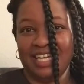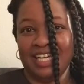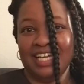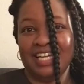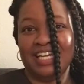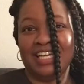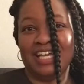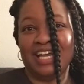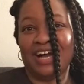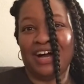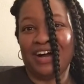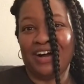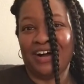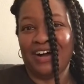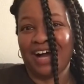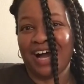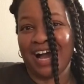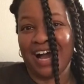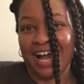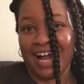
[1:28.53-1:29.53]

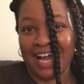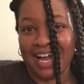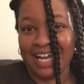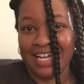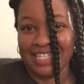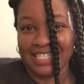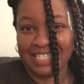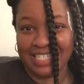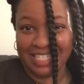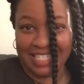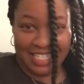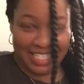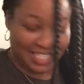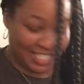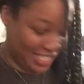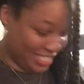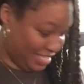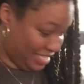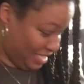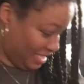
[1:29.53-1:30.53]
Y'all, our AC
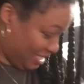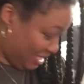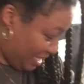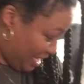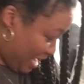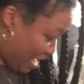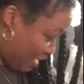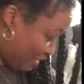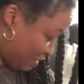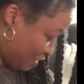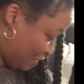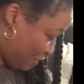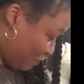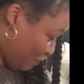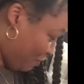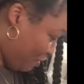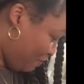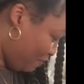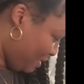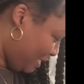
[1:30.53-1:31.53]
is still out, so
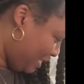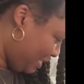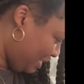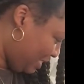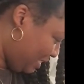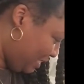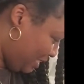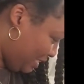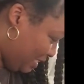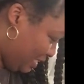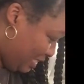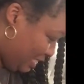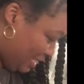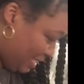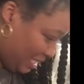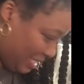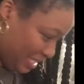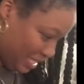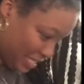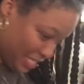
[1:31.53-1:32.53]
we've been
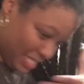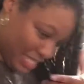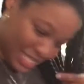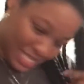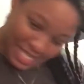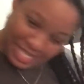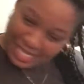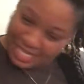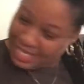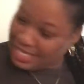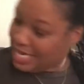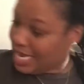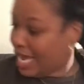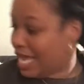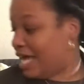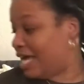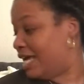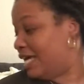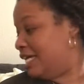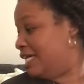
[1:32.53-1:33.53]
chilling
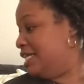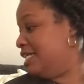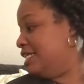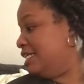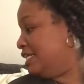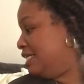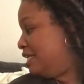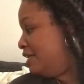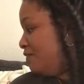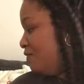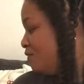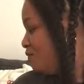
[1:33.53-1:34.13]
down in the living